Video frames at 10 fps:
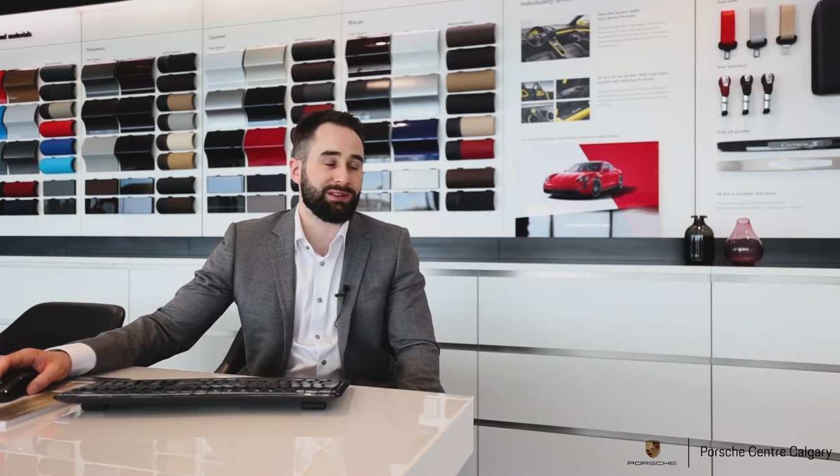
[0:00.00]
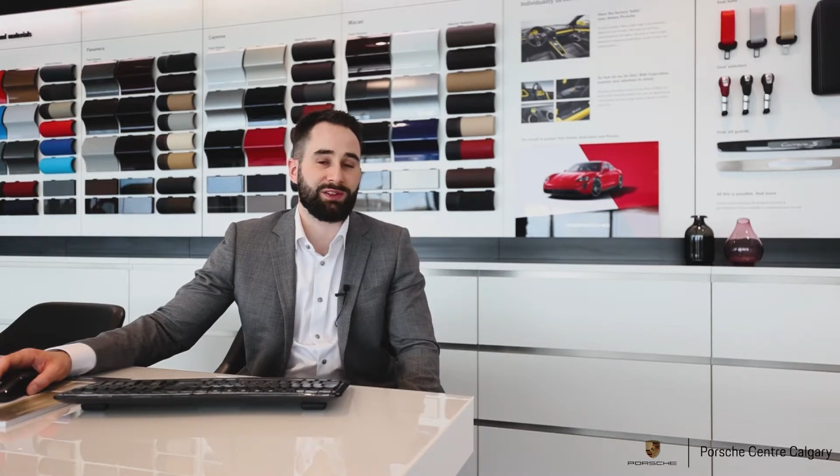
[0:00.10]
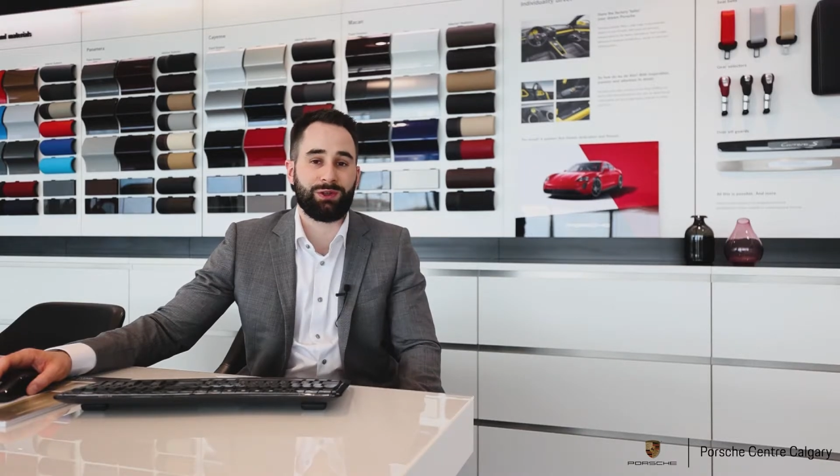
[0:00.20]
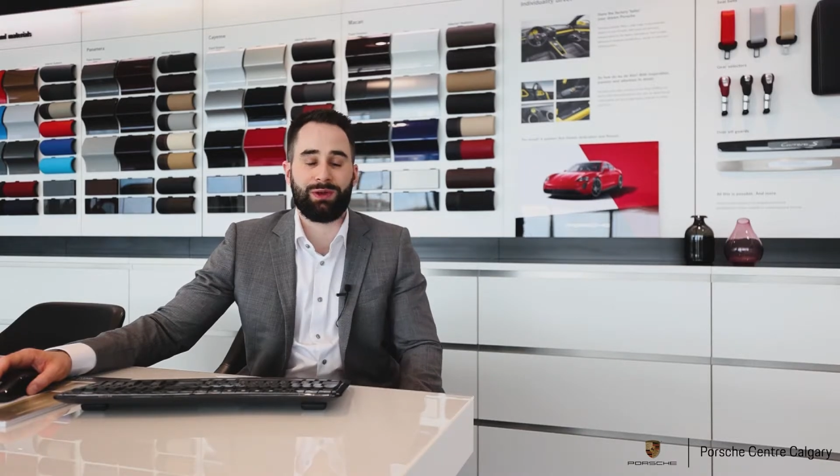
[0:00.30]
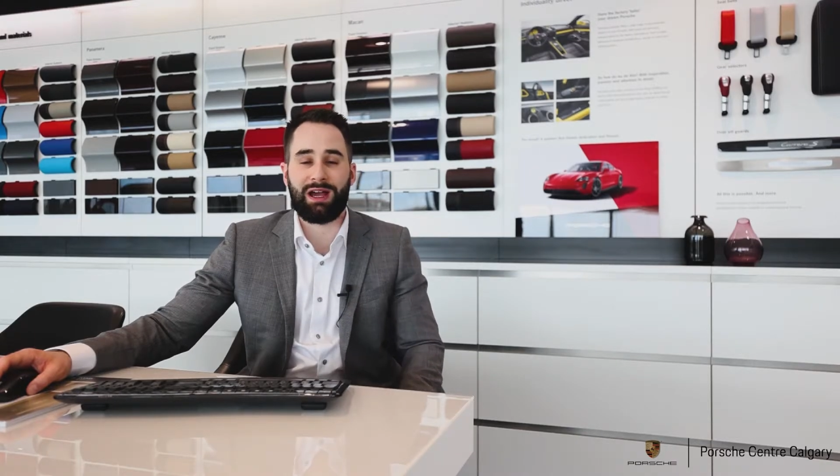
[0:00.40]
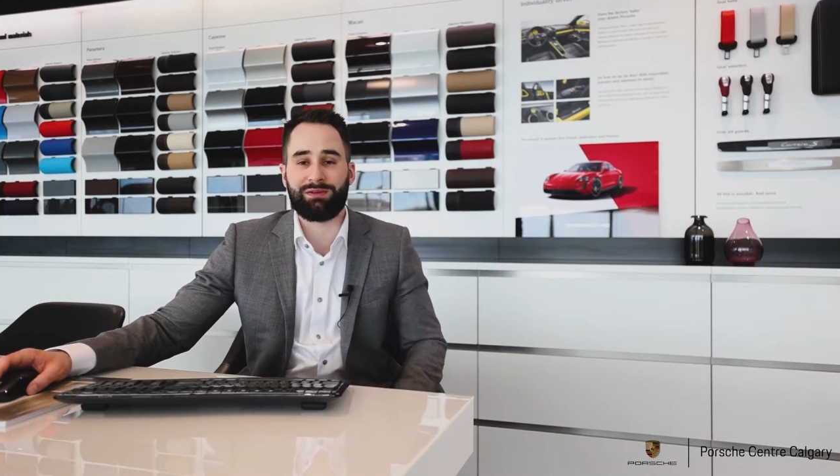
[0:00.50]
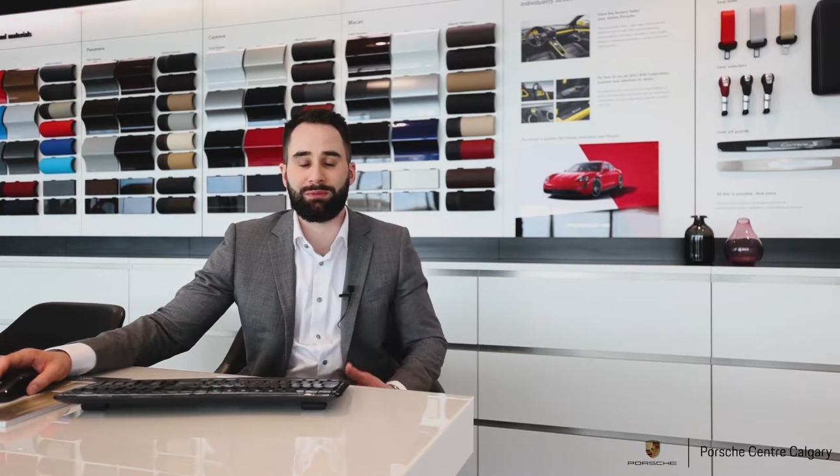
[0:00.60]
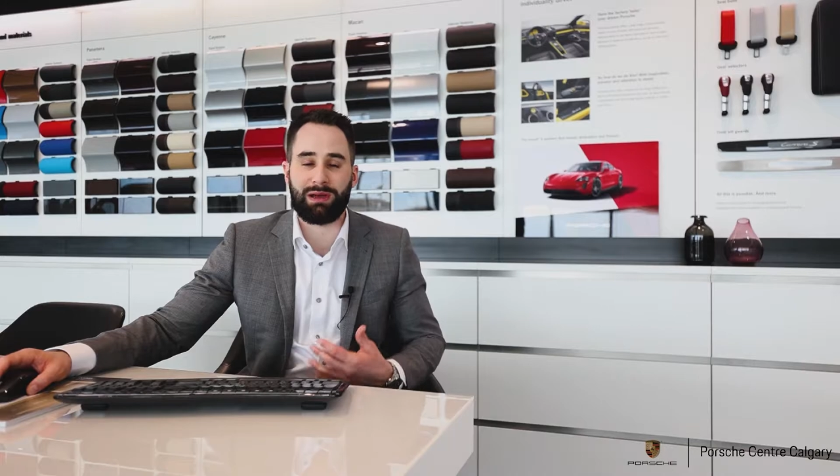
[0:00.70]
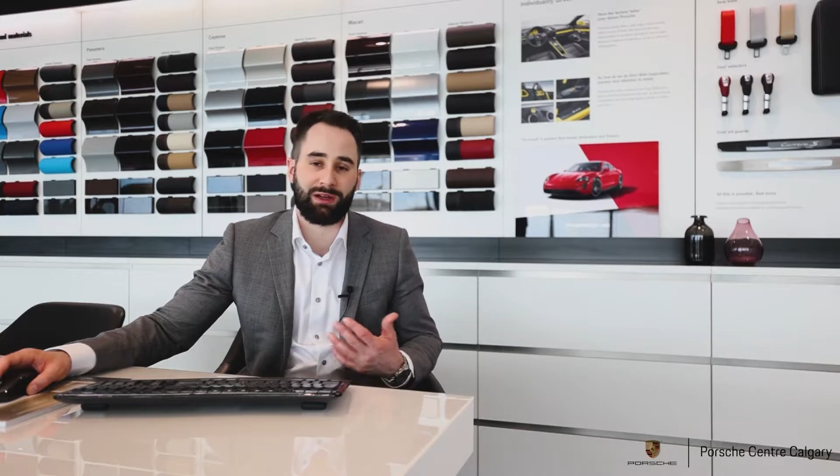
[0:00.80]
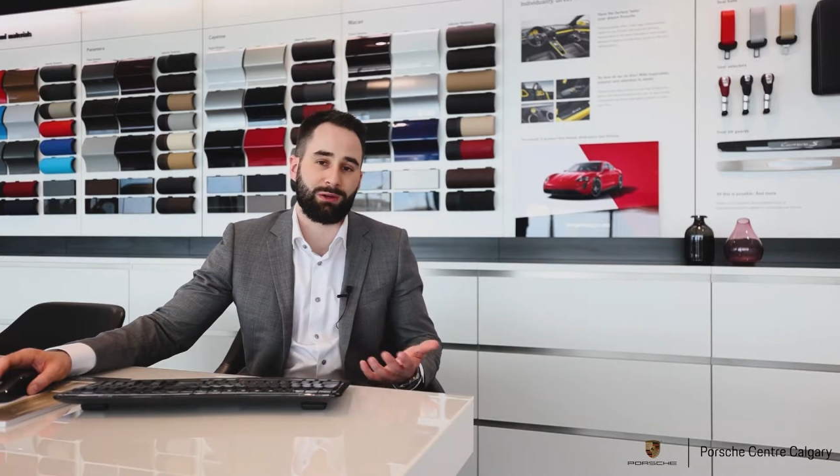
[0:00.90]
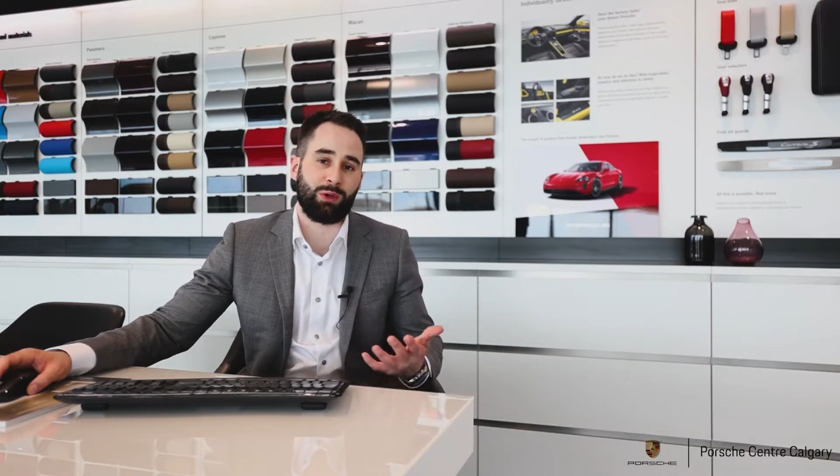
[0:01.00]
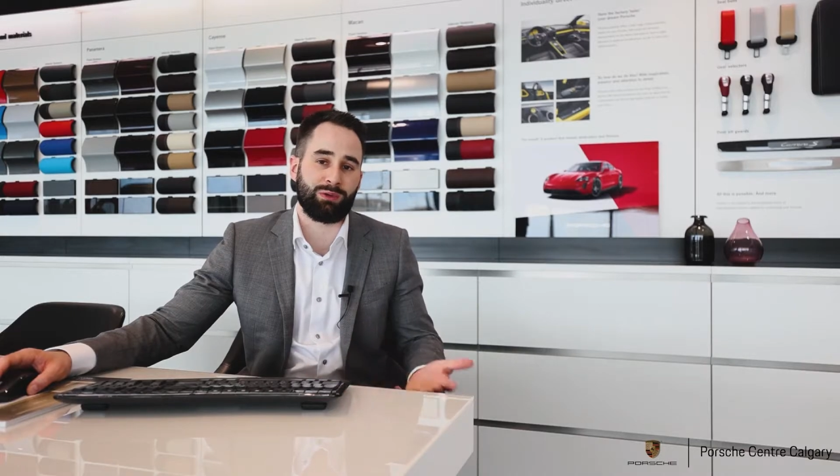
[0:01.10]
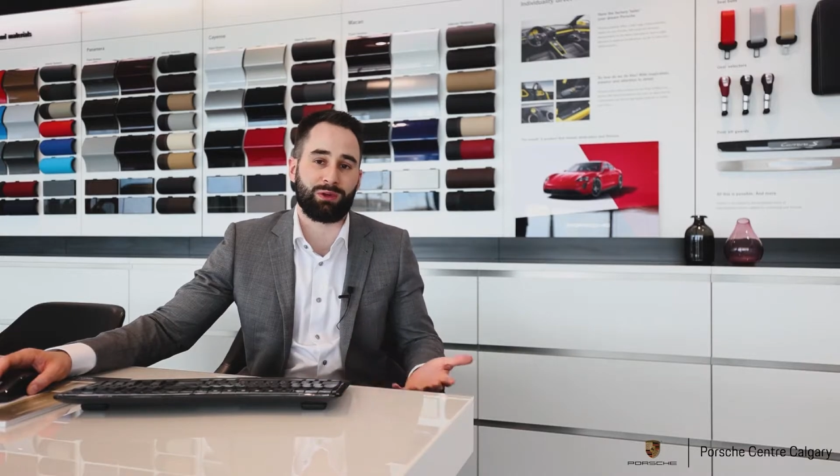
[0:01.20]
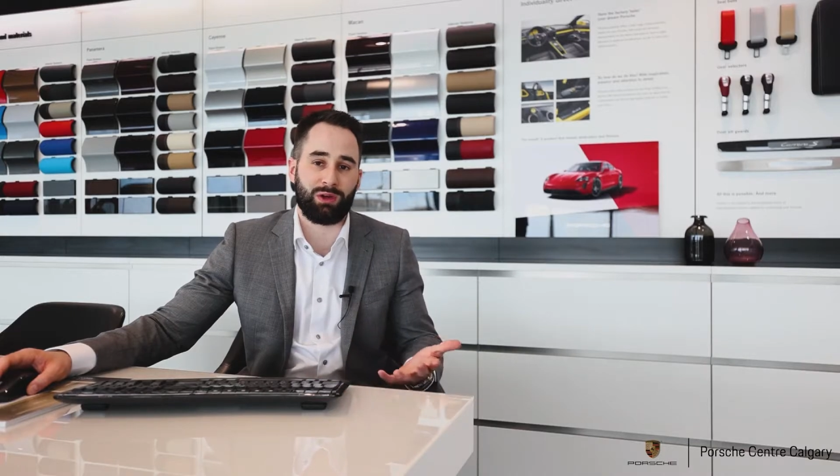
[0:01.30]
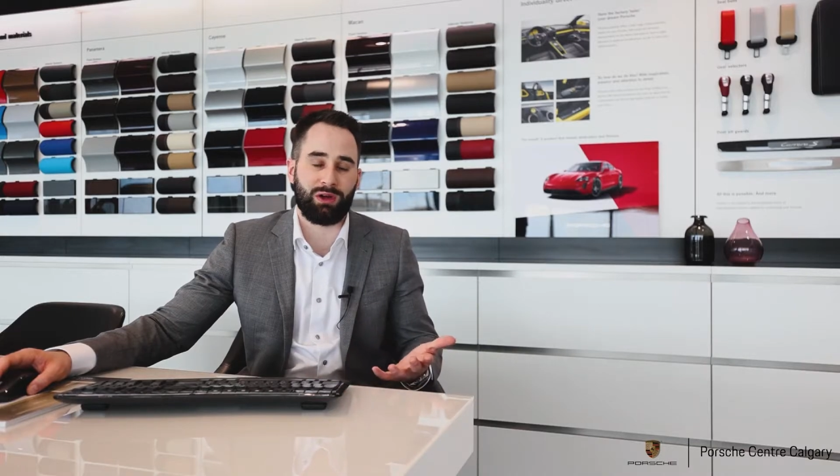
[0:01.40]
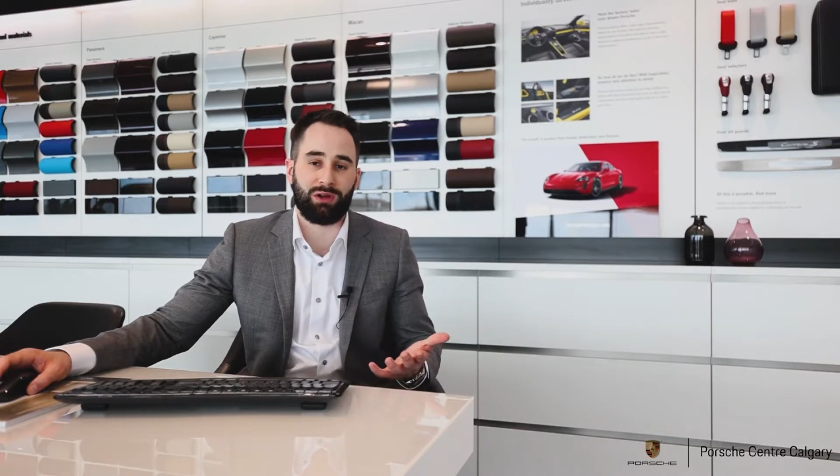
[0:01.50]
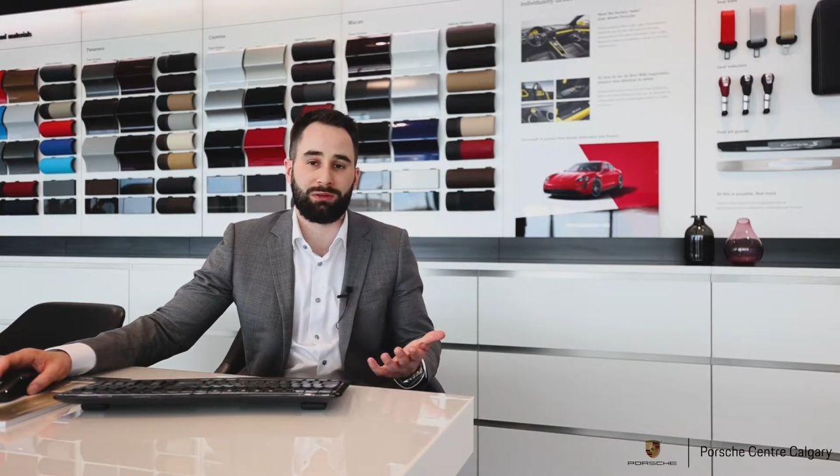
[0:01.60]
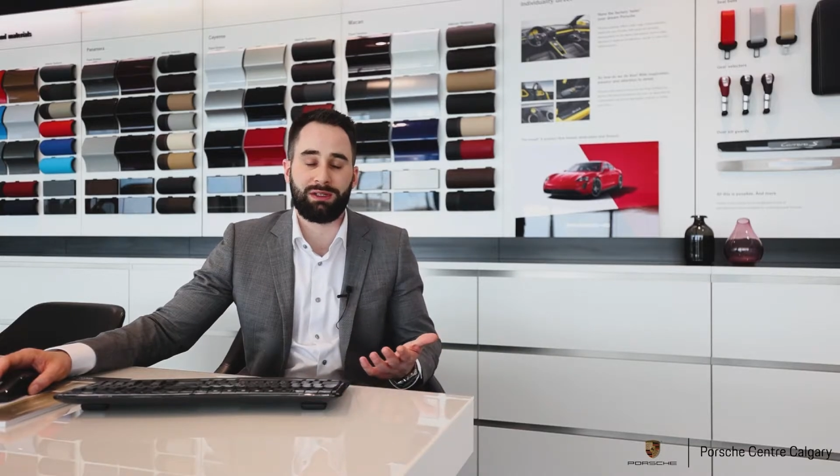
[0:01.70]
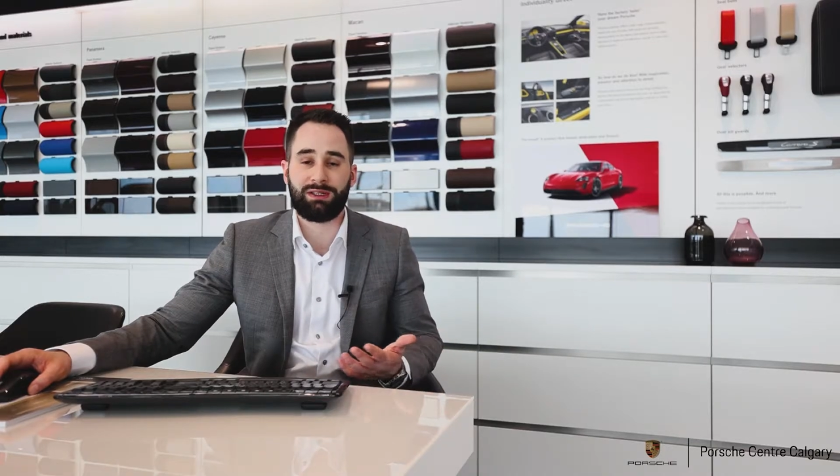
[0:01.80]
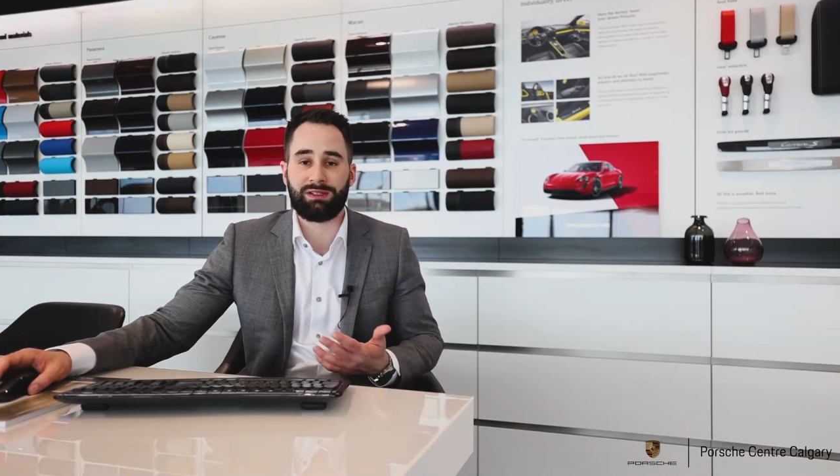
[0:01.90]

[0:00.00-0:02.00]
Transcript: so you have a better overall